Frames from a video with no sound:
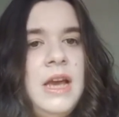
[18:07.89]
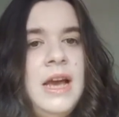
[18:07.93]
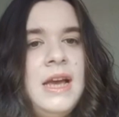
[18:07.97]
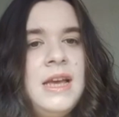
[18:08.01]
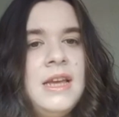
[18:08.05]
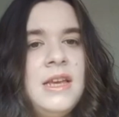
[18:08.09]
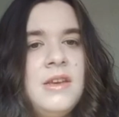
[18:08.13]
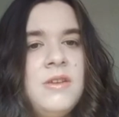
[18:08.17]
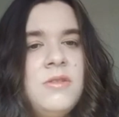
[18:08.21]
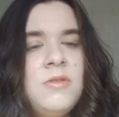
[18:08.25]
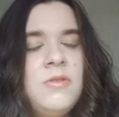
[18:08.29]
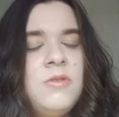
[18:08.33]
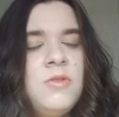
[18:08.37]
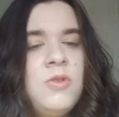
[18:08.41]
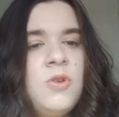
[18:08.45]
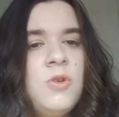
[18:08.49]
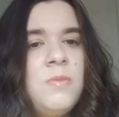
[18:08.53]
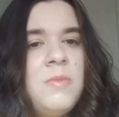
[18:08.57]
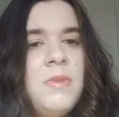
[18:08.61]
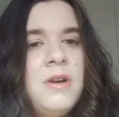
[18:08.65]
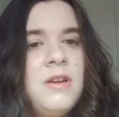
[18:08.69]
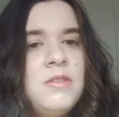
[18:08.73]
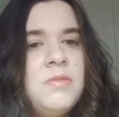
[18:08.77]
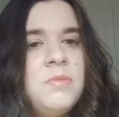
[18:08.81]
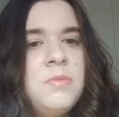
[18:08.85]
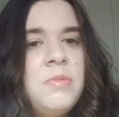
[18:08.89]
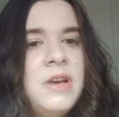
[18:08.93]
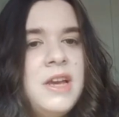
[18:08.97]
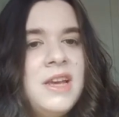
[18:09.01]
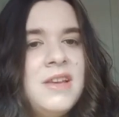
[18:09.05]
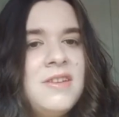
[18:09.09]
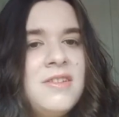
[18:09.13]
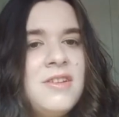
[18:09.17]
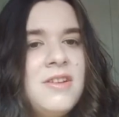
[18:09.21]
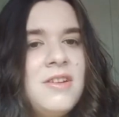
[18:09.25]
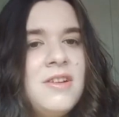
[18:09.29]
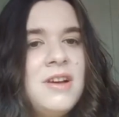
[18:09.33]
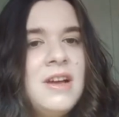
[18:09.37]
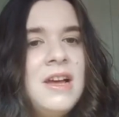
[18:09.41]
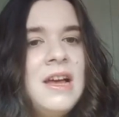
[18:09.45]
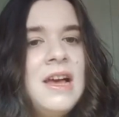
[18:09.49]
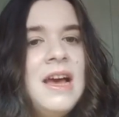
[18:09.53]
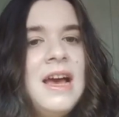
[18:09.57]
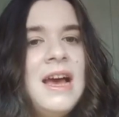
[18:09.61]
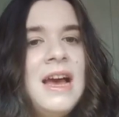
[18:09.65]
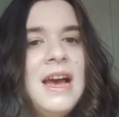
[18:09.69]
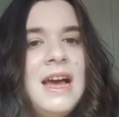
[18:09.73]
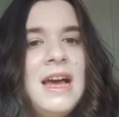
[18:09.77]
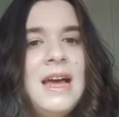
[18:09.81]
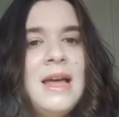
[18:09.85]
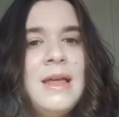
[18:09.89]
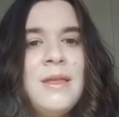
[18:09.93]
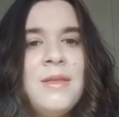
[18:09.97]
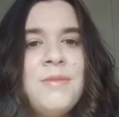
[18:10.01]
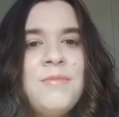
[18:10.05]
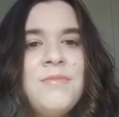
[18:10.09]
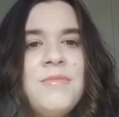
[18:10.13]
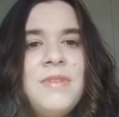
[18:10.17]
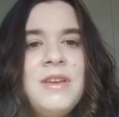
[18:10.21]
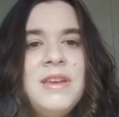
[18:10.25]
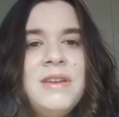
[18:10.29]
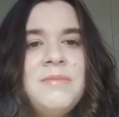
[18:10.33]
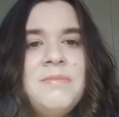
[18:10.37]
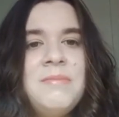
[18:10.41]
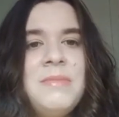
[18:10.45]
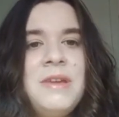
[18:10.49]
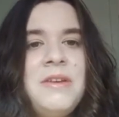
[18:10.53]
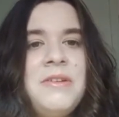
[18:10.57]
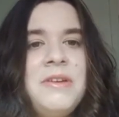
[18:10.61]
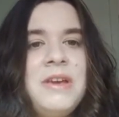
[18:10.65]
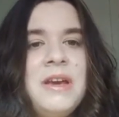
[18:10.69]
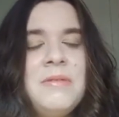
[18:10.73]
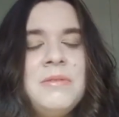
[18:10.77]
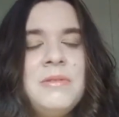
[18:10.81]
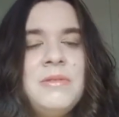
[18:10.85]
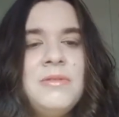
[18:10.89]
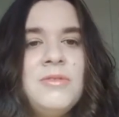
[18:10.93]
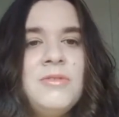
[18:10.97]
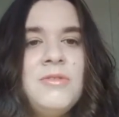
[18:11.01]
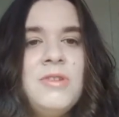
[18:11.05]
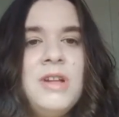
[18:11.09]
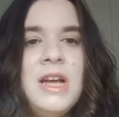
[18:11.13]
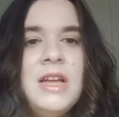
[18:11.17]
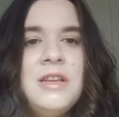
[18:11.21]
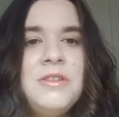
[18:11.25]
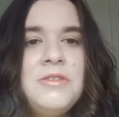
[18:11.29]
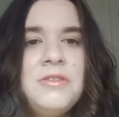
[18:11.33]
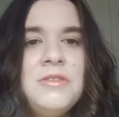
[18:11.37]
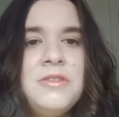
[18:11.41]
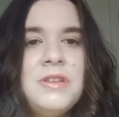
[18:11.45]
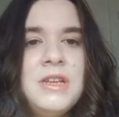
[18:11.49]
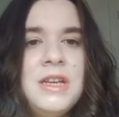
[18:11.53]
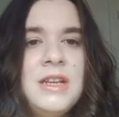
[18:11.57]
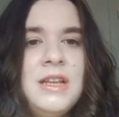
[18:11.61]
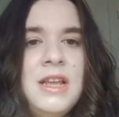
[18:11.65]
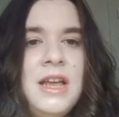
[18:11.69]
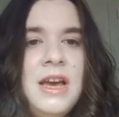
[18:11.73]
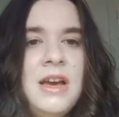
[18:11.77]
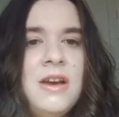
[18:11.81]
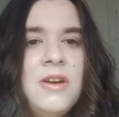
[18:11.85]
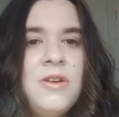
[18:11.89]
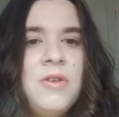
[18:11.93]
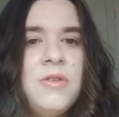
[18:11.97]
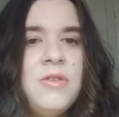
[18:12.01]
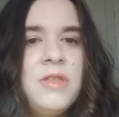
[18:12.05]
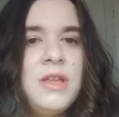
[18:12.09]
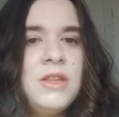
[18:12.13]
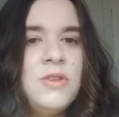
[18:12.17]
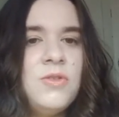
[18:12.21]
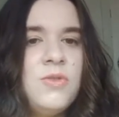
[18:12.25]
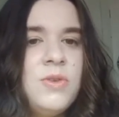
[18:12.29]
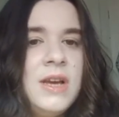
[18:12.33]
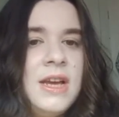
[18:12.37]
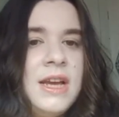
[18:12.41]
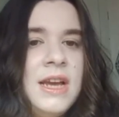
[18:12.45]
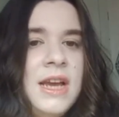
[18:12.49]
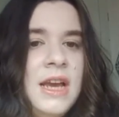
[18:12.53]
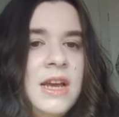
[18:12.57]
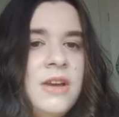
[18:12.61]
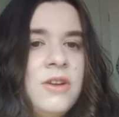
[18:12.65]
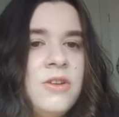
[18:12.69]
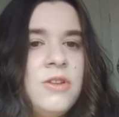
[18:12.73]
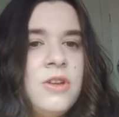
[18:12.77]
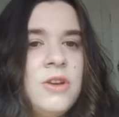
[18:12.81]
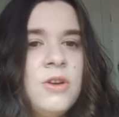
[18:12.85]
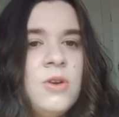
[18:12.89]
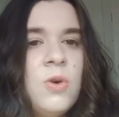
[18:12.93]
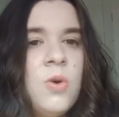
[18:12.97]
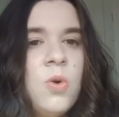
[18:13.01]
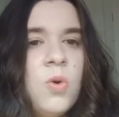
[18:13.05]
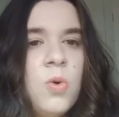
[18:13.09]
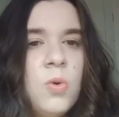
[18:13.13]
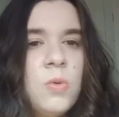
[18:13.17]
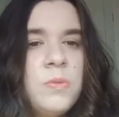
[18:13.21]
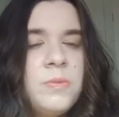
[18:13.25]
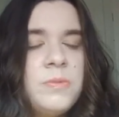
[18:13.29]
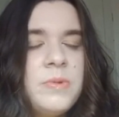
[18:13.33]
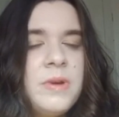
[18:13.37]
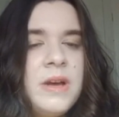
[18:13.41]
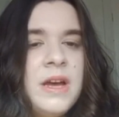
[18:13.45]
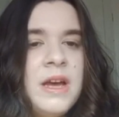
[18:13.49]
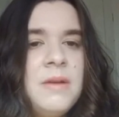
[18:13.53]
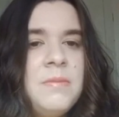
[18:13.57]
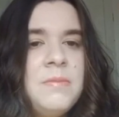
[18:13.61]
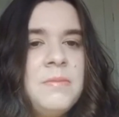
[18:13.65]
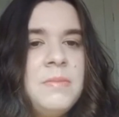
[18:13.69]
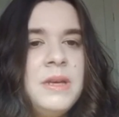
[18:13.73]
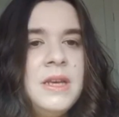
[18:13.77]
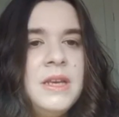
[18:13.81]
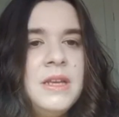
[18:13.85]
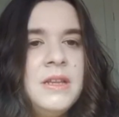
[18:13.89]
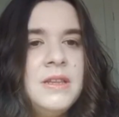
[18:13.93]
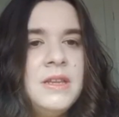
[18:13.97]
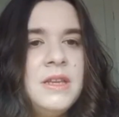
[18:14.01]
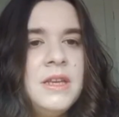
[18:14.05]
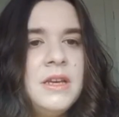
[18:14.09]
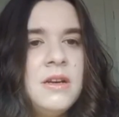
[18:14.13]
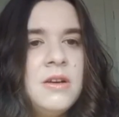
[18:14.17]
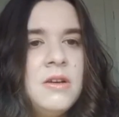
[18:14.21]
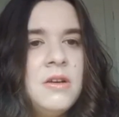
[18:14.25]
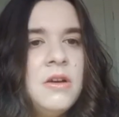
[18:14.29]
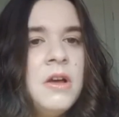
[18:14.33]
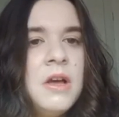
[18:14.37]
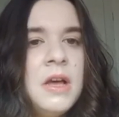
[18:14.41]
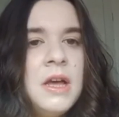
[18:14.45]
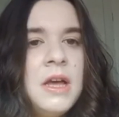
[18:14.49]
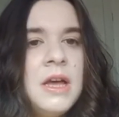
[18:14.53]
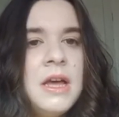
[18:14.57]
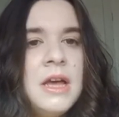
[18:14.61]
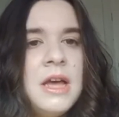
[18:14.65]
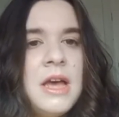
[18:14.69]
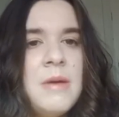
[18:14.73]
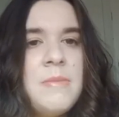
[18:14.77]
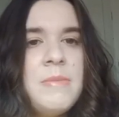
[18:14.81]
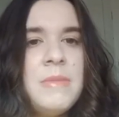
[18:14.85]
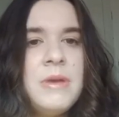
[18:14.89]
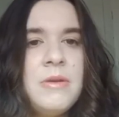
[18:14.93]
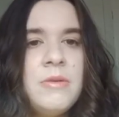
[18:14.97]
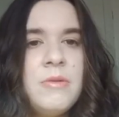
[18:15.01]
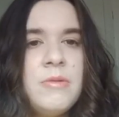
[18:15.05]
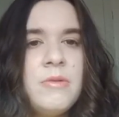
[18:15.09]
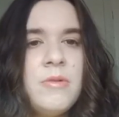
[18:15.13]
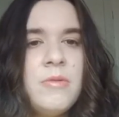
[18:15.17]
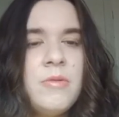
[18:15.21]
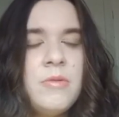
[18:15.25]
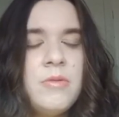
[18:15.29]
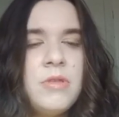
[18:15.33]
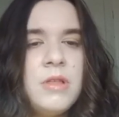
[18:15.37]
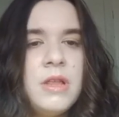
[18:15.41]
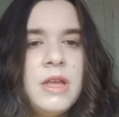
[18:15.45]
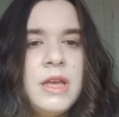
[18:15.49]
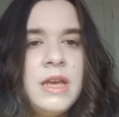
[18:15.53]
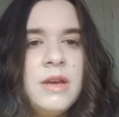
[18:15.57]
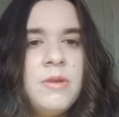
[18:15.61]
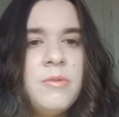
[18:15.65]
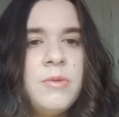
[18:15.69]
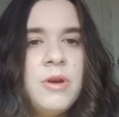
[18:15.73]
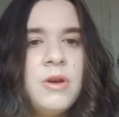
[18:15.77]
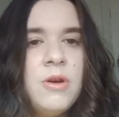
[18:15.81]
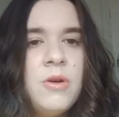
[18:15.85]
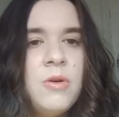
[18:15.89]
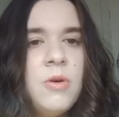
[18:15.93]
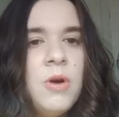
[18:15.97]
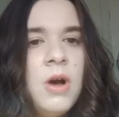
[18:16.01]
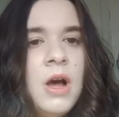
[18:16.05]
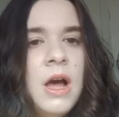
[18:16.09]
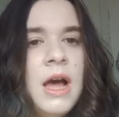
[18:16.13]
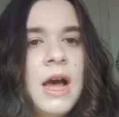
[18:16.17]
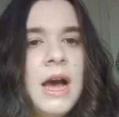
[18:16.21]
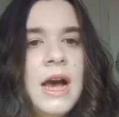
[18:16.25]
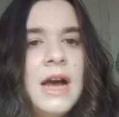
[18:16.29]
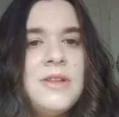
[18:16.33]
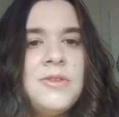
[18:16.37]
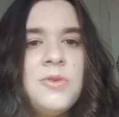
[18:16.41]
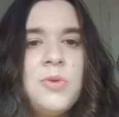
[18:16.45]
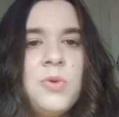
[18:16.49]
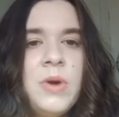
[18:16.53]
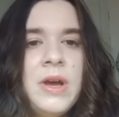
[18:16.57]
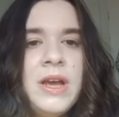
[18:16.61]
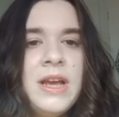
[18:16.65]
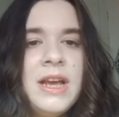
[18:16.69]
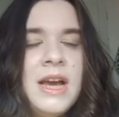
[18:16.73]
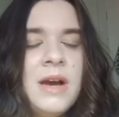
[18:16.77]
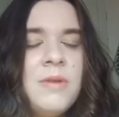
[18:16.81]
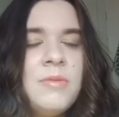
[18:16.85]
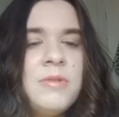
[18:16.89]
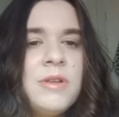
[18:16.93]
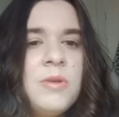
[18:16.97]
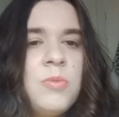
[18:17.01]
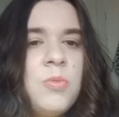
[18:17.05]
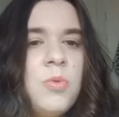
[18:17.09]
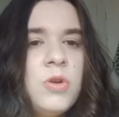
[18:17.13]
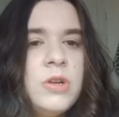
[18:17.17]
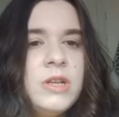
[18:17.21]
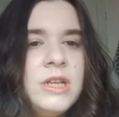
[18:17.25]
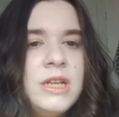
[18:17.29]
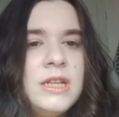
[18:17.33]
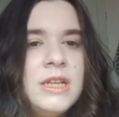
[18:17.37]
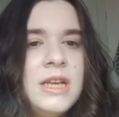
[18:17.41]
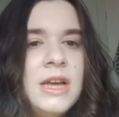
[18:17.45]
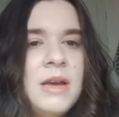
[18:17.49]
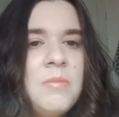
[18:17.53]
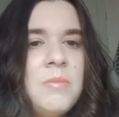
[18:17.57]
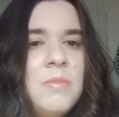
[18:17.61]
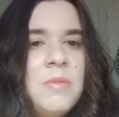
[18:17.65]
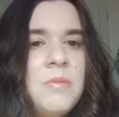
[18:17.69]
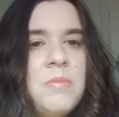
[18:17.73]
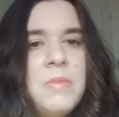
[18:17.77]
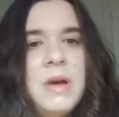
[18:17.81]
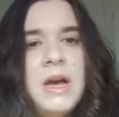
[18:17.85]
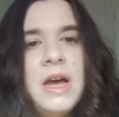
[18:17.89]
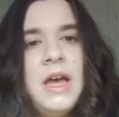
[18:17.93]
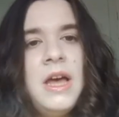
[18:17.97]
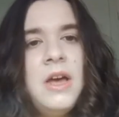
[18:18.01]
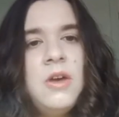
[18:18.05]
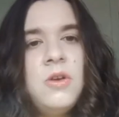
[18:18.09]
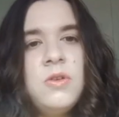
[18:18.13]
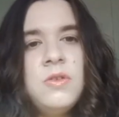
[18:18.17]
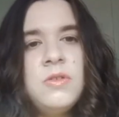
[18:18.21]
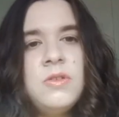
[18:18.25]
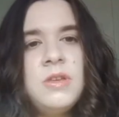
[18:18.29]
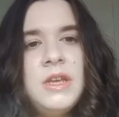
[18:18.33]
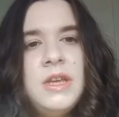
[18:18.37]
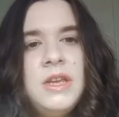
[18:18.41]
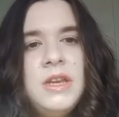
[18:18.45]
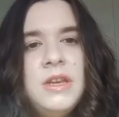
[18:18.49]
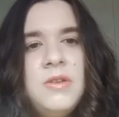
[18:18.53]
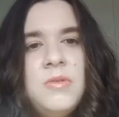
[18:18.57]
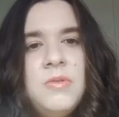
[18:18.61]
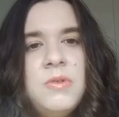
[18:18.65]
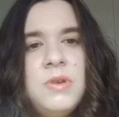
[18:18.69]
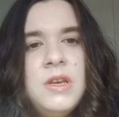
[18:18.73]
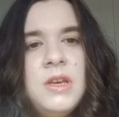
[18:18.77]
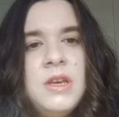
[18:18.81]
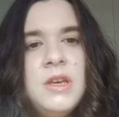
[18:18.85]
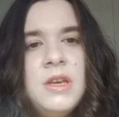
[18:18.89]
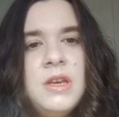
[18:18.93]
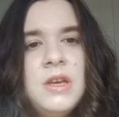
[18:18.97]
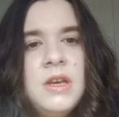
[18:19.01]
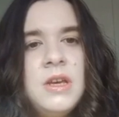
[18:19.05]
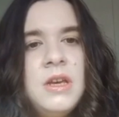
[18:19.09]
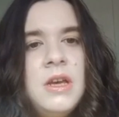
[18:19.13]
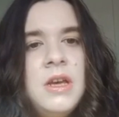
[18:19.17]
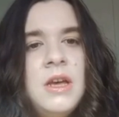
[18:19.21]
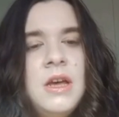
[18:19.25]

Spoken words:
I think it was too much pressure. And I'm like, Mary, I'm so glad you said that, because I don't think I could have coped with him being there. And Mary was like, well, I don't think I would have wanted him in my house anyway.